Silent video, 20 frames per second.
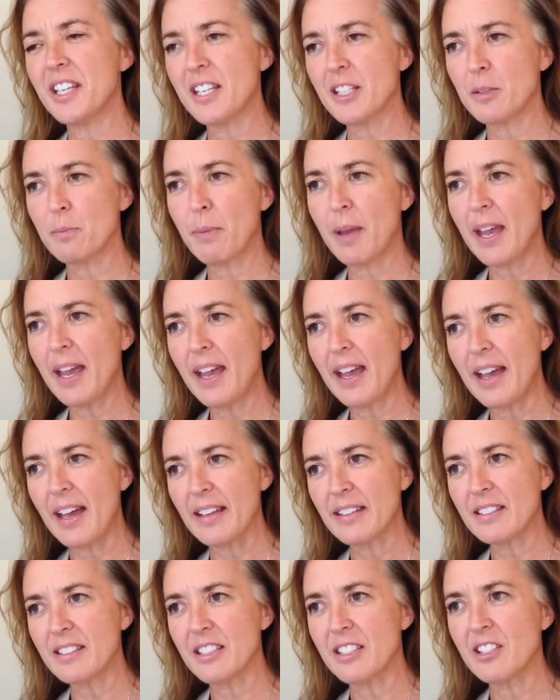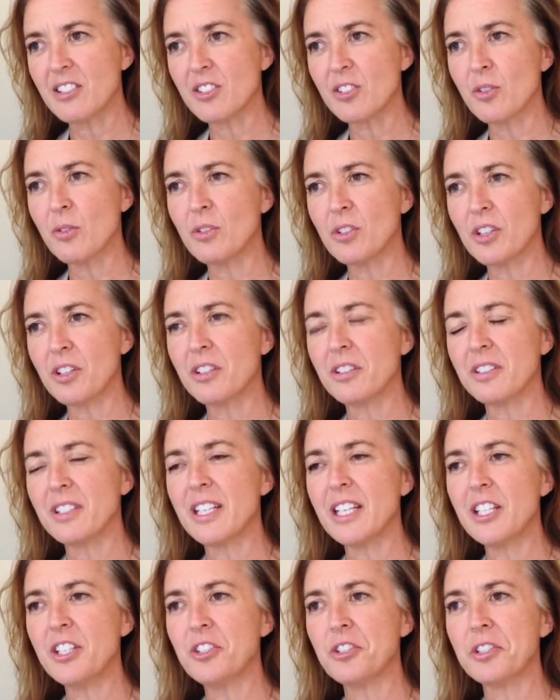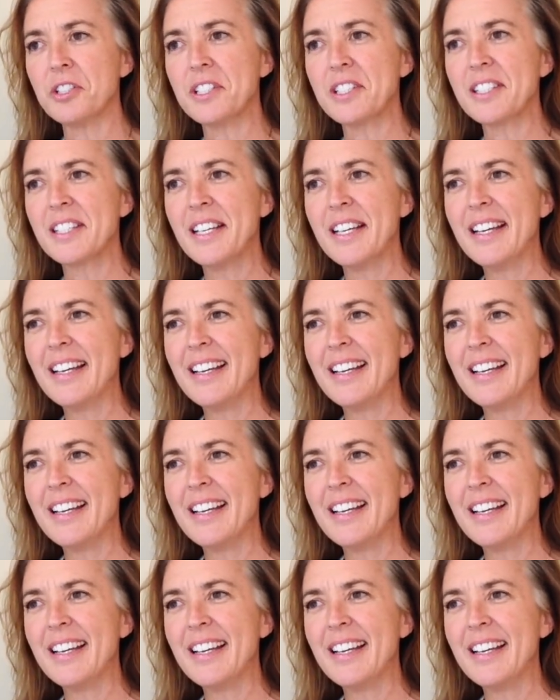has passed and it's no longer dangerous,